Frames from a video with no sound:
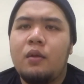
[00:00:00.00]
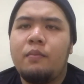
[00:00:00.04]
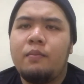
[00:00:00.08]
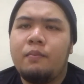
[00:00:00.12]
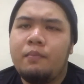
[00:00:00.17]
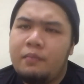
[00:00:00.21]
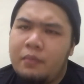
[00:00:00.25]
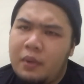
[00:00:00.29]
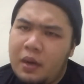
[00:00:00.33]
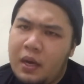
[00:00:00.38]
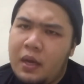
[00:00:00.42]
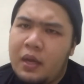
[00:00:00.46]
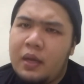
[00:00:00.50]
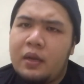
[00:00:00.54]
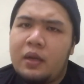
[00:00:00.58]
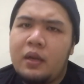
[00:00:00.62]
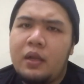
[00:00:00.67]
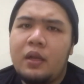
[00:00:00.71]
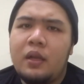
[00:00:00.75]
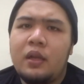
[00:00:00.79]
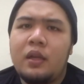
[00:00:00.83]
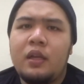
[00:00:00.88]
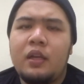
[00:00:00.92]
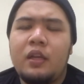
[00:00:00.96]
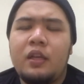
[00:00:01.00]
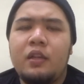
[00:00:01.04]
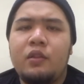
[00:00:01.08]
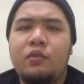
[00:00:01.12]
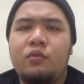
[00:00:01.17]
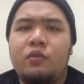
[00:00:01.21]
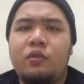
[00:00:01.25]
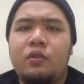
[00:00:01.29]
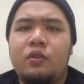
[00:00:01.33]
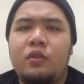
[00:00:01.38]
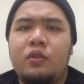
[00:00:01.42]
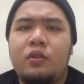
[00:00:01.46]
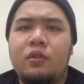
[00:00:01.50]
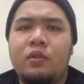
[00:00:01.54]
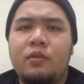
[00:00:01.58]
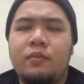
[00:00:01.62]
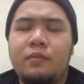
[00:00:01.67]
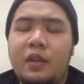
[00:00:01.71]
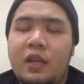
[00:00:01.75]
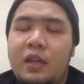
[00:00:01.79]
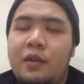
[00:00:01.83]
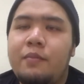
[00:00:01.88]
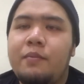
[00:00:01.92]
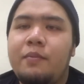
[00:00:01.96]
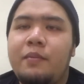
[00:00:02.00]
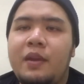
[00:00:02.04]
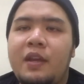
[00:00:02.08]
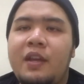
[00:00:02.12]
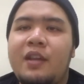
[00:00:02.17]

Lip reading: But in May